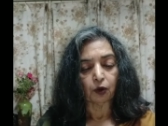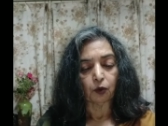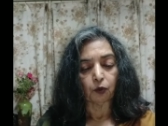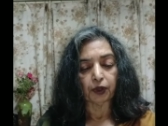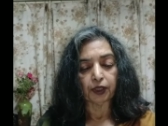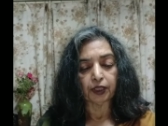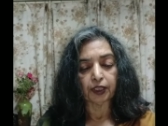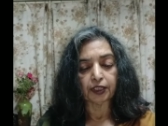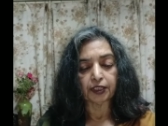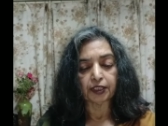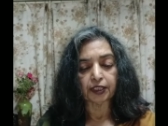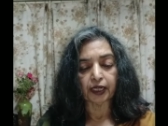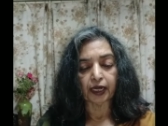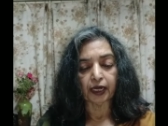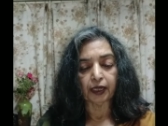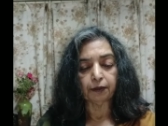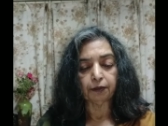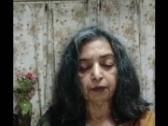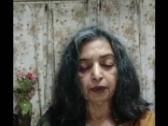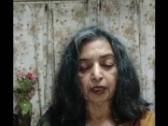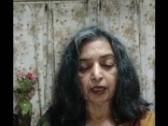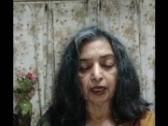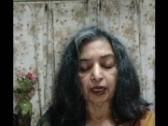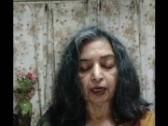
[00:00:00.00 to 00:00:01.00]
when the
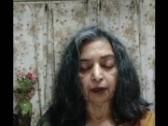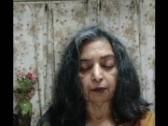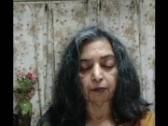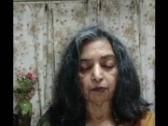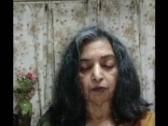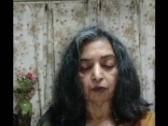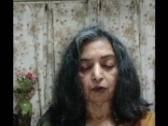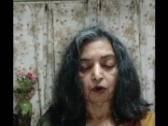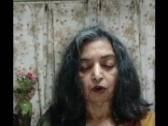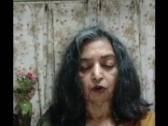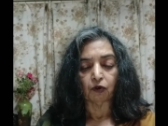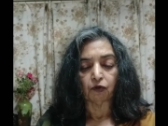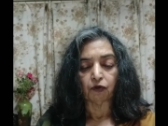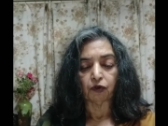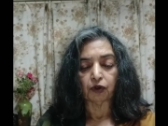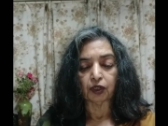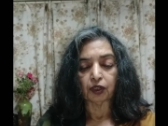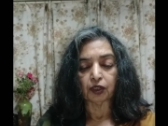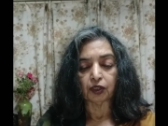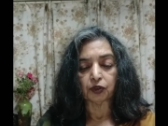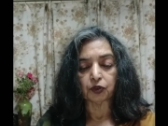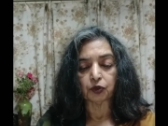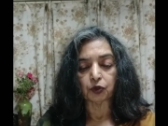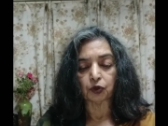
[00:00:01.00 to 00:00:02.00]
time came for
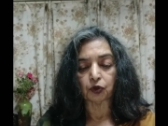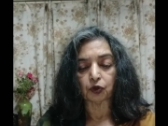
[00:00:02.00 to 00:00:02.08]
her to